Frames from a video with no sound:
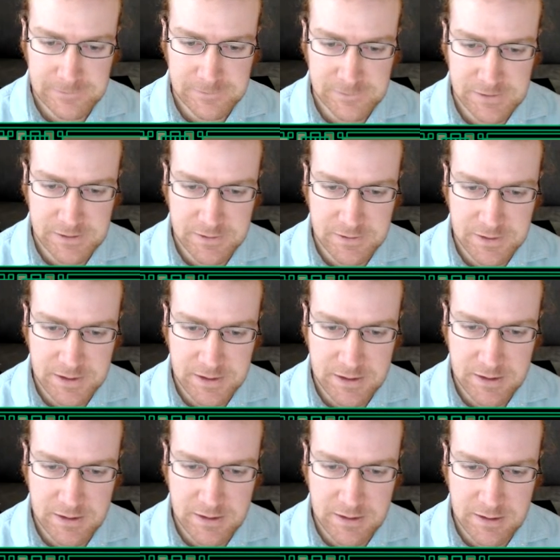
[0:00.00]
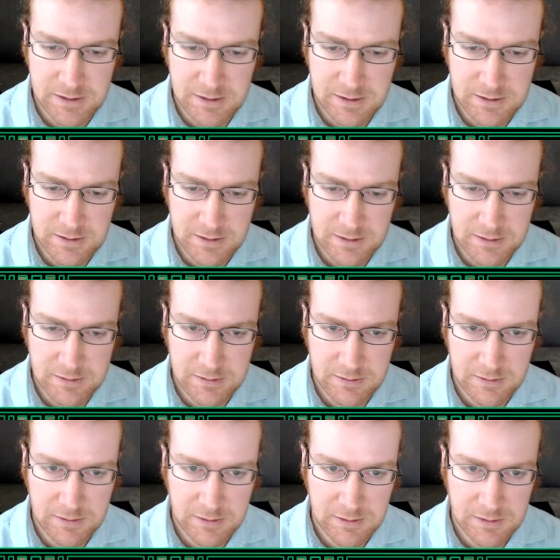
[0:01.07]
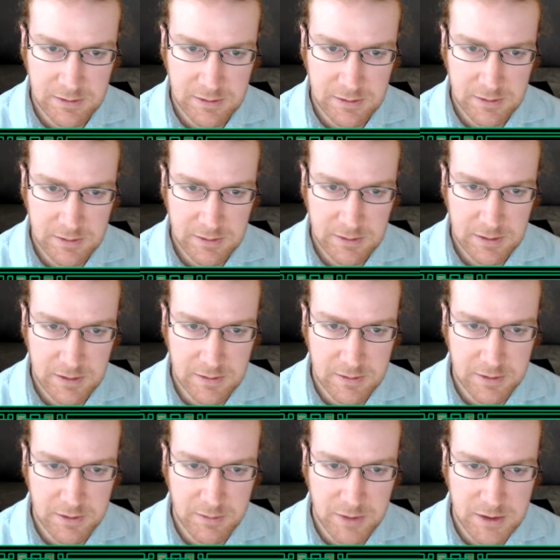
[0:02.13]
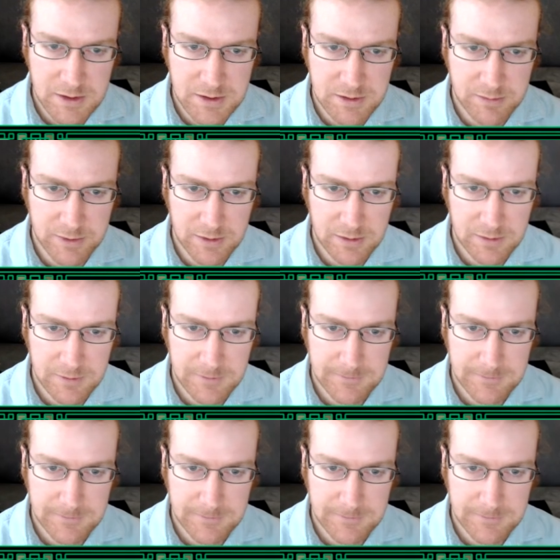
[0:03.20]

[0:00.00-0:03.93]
If he goes here... Oh, you're monkey jumping.